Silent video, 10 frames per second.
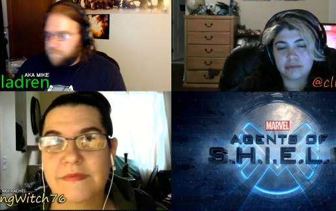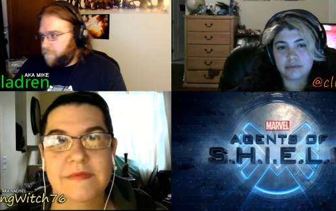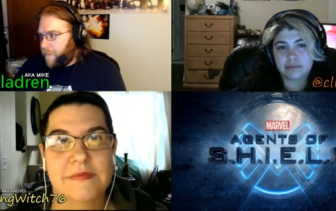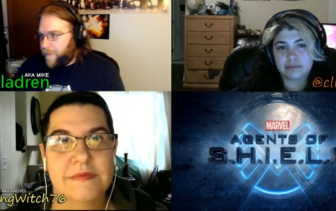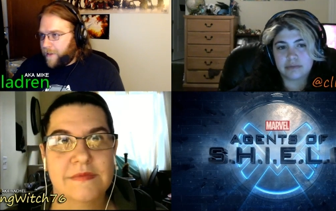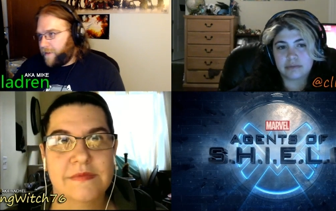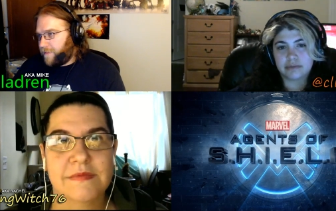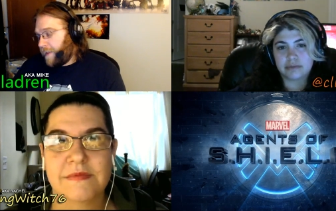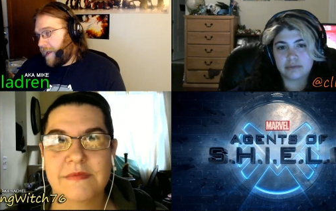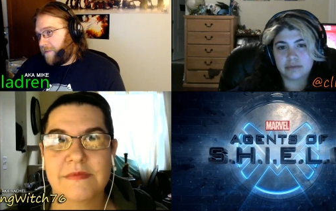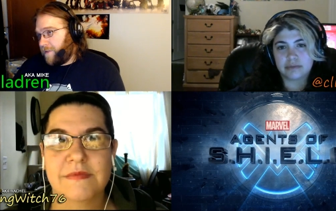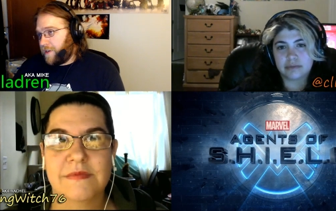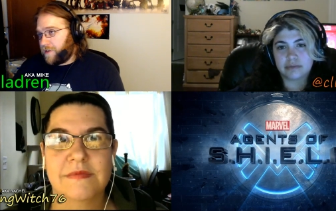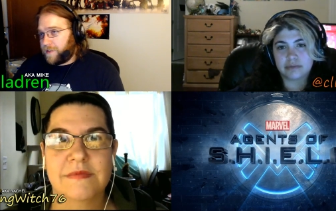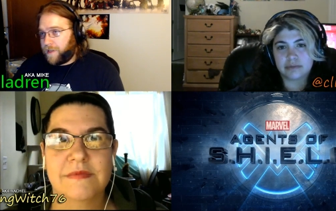Speaker 1: I mean, it's kind of an
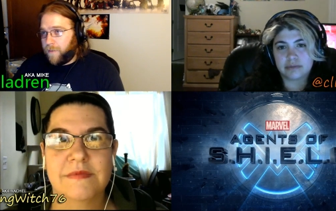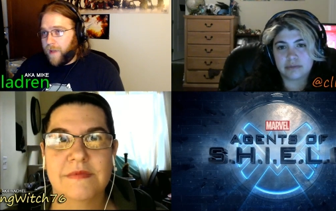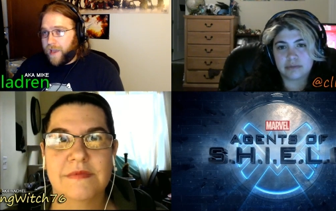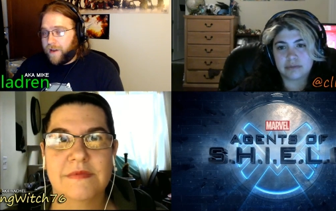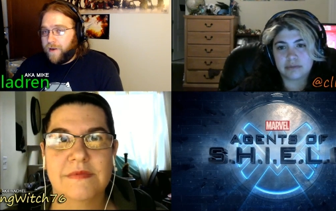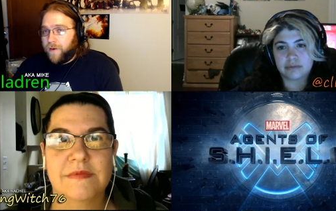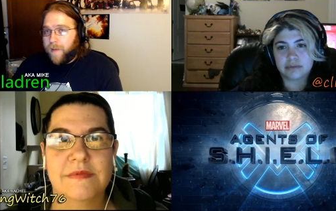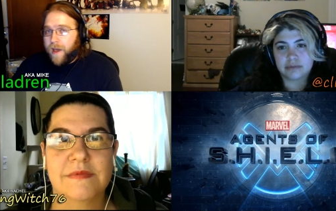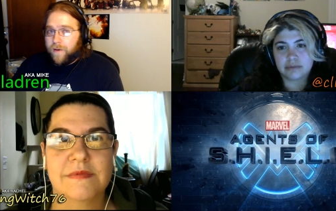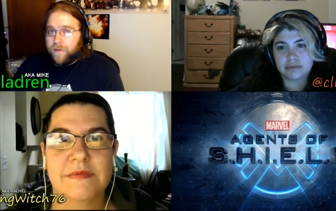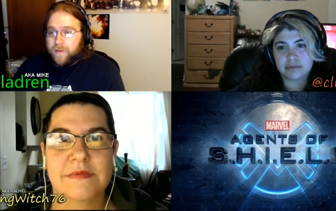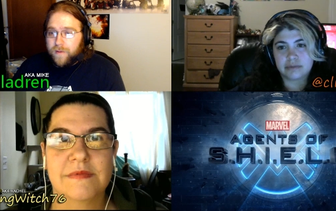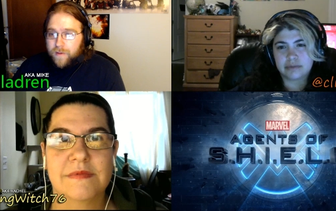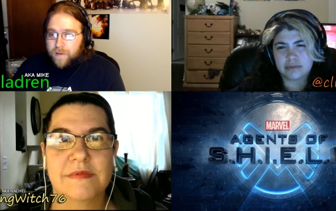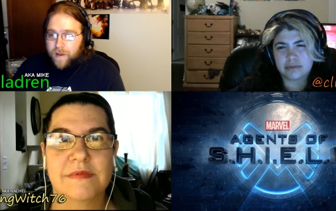interesting way to go about,
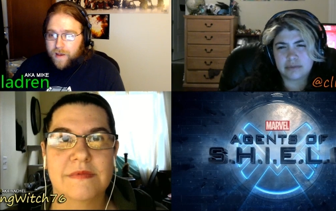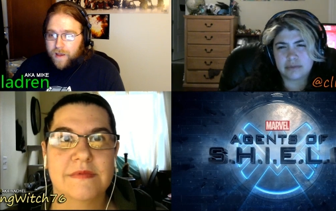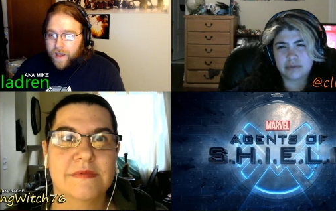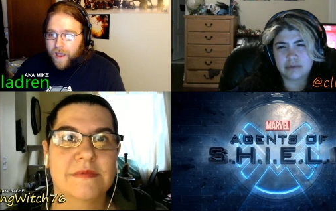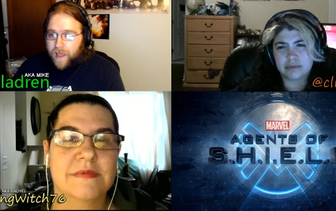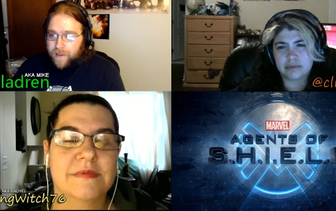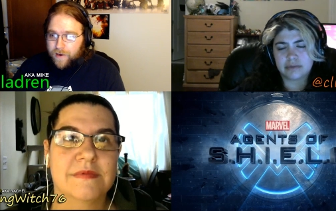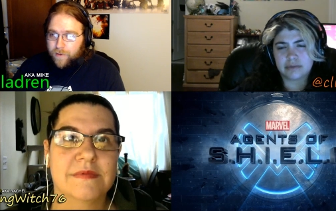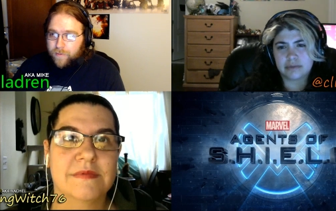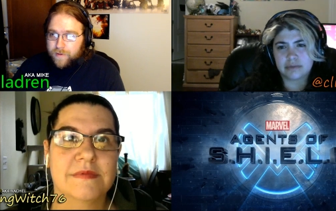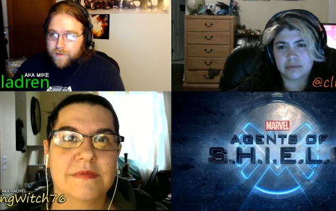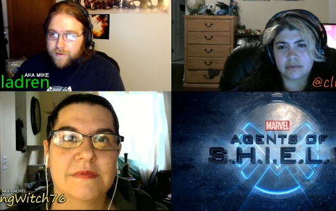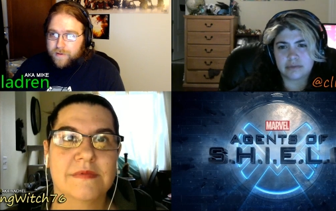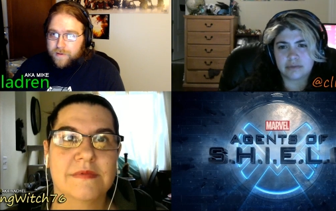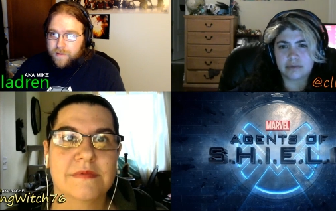uh, you know,
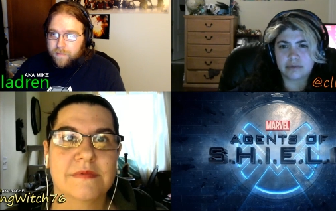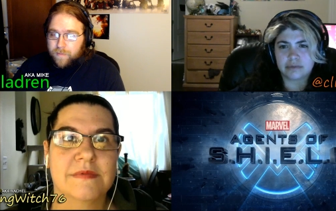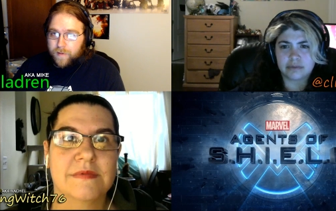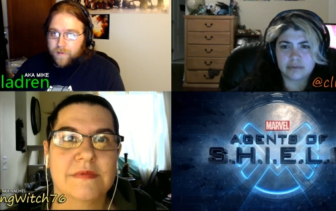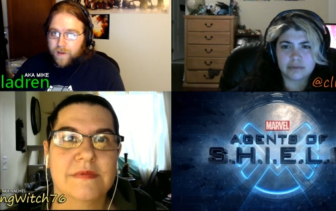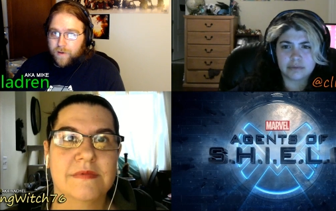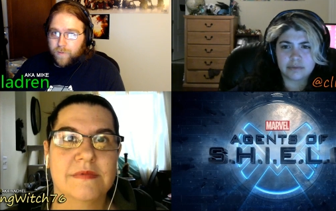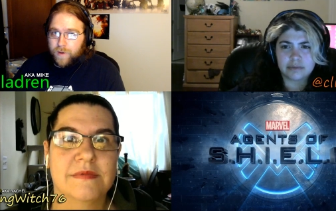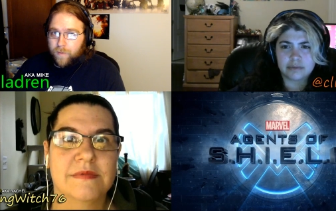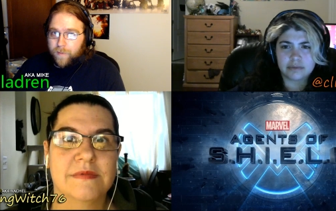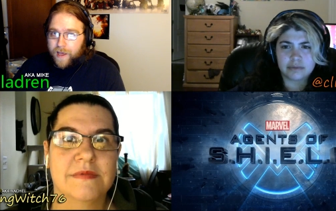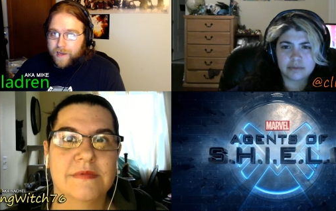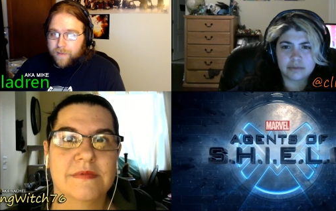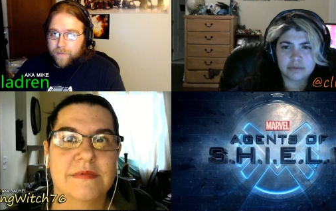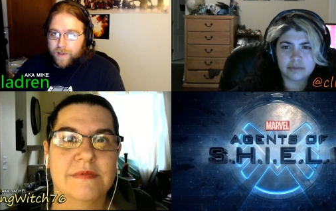building a real
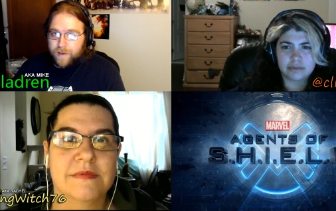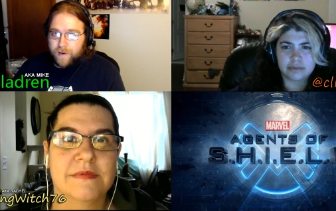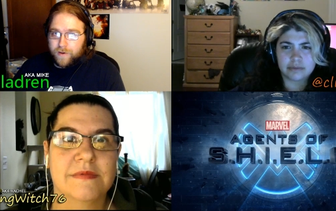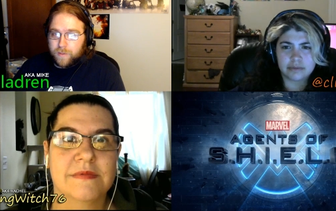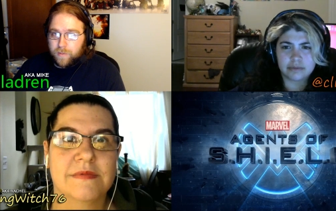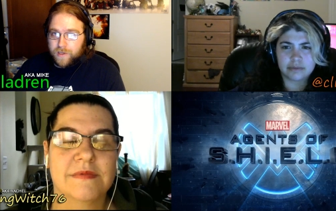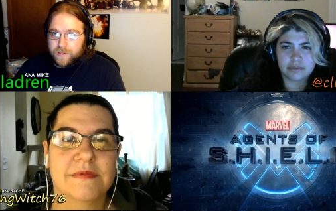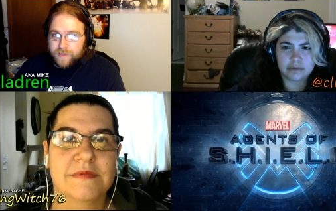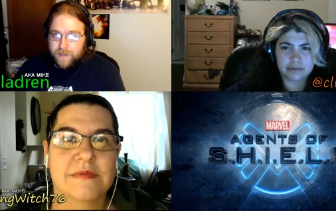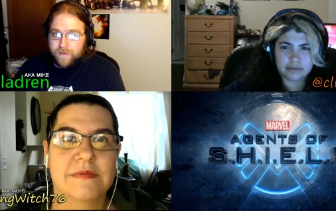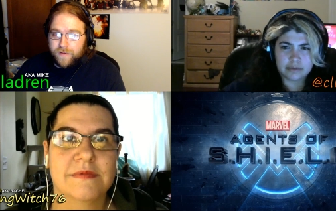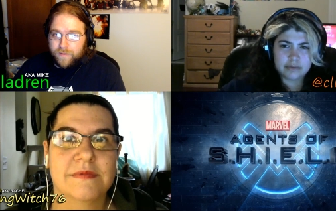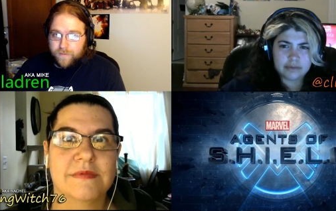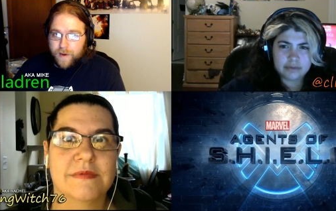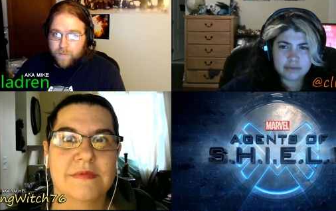body. But you know, she plugs herself into the
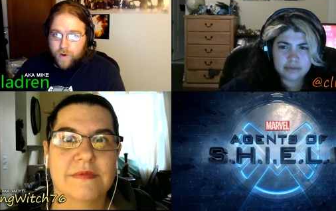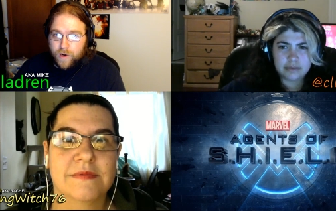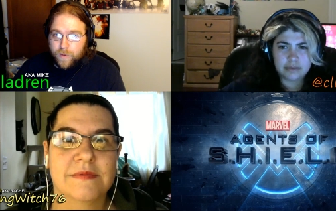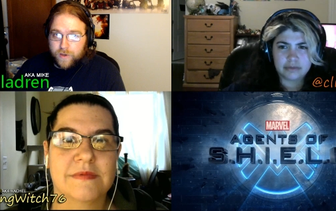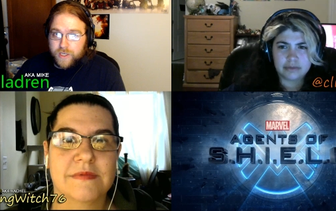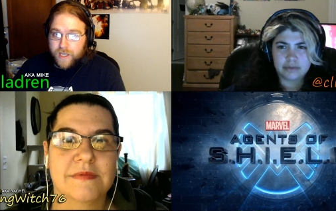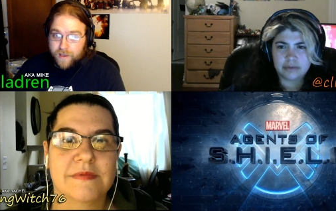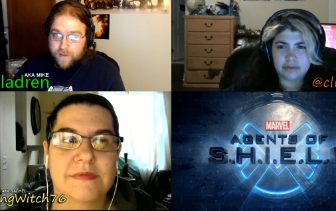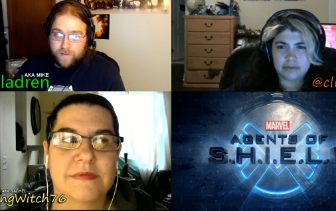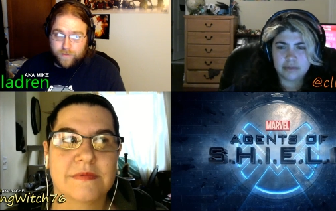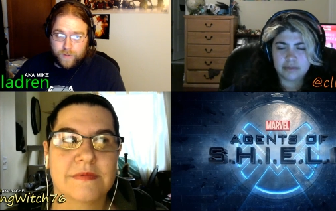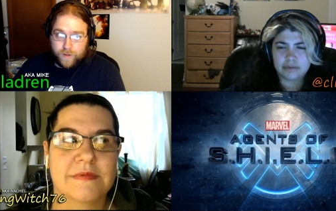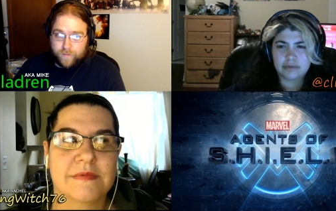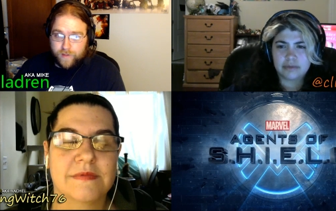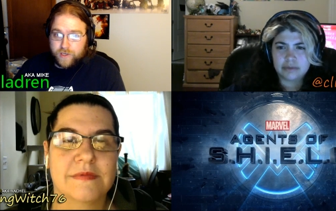framework where she is a real
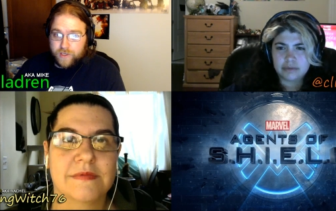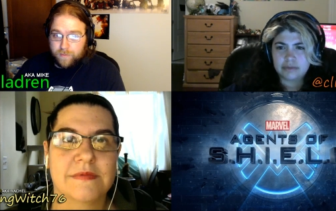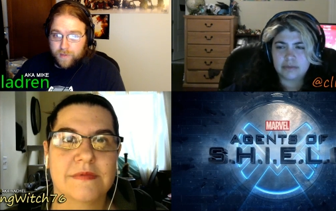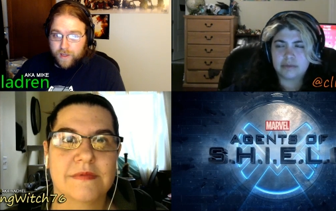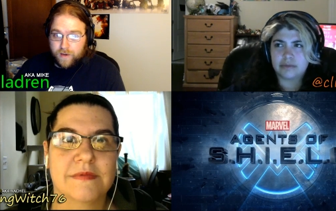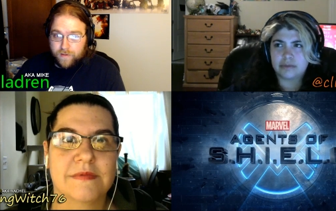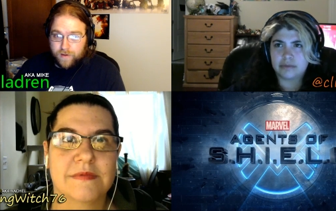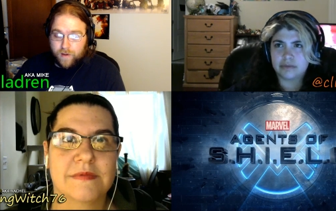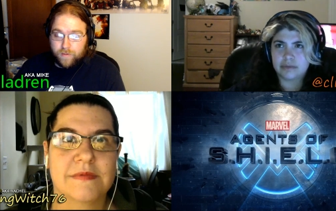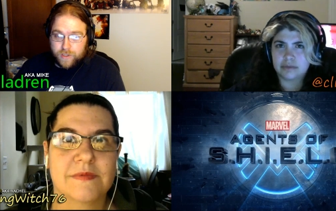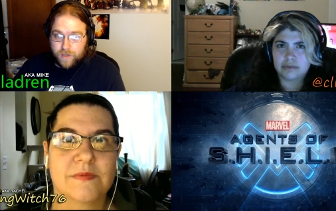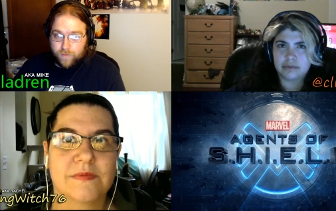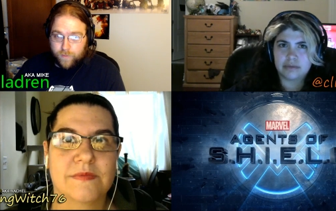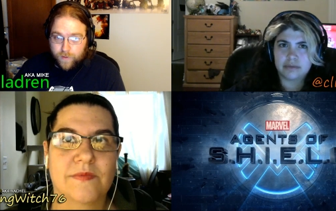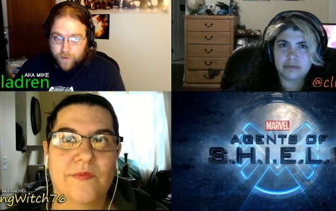flesh and blood. You know, she is a
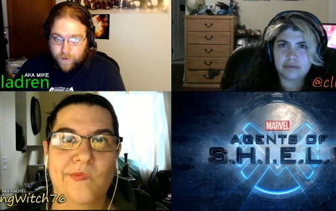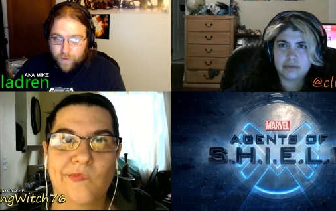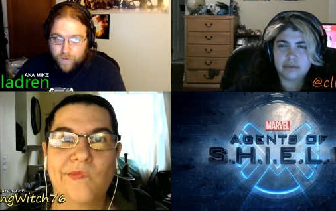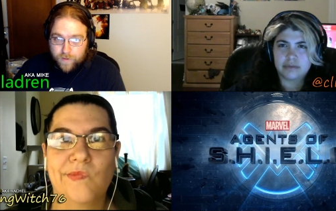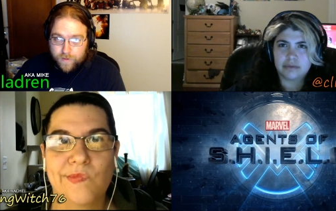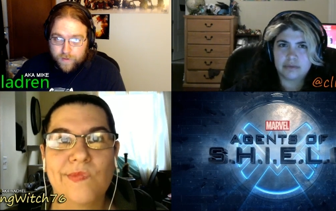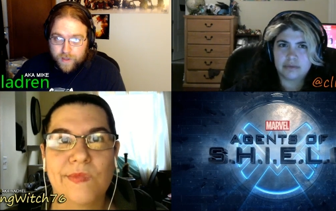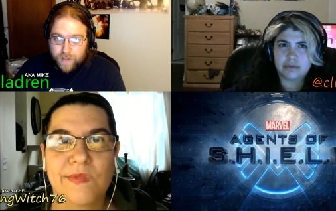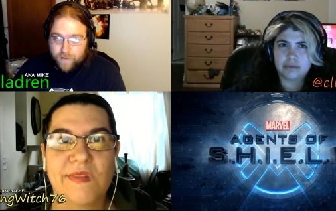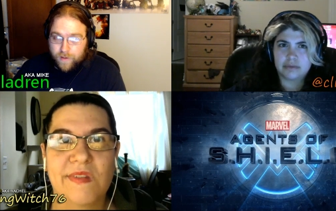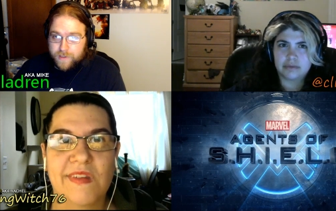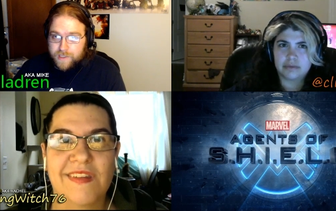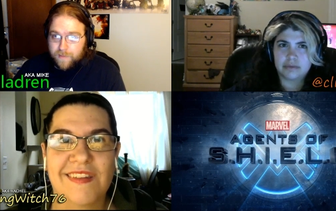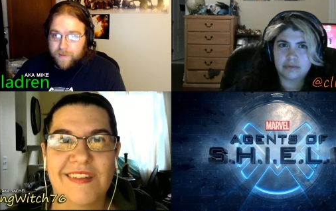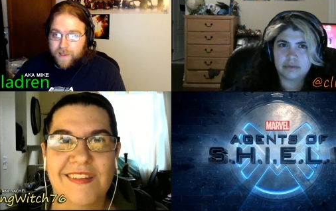real girl, even though it's
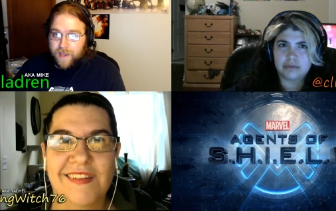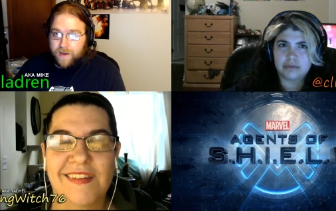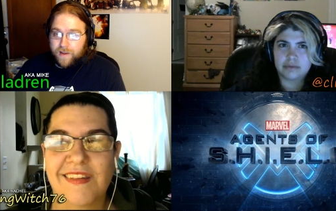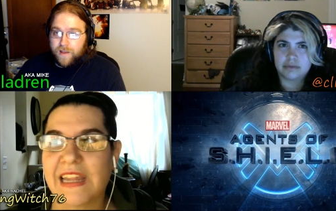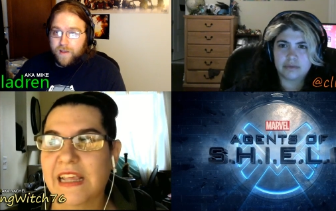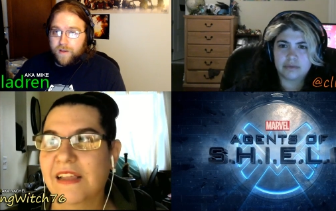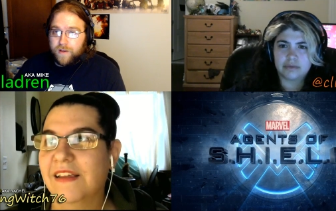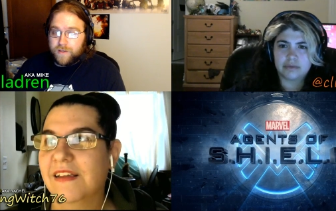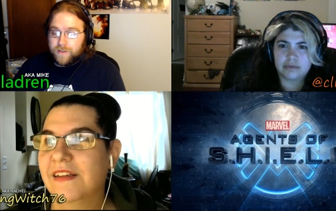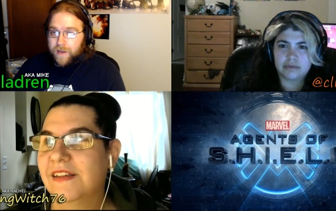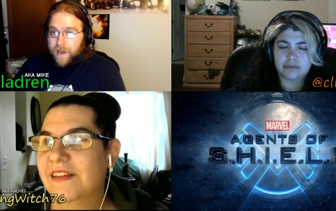simulated. So now